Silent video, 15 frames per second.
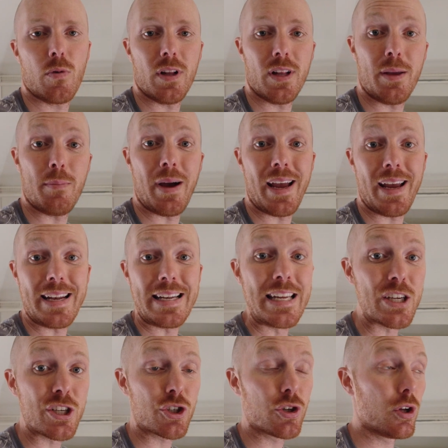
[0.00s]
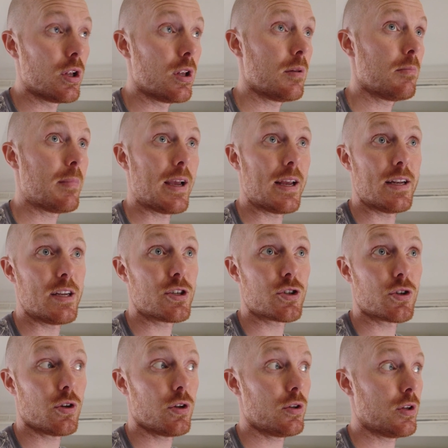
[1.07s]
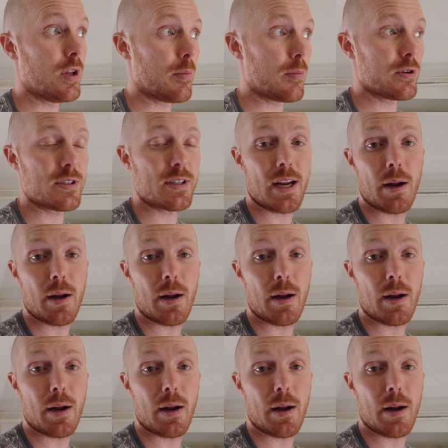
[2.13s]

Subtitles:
Really, my initial numbers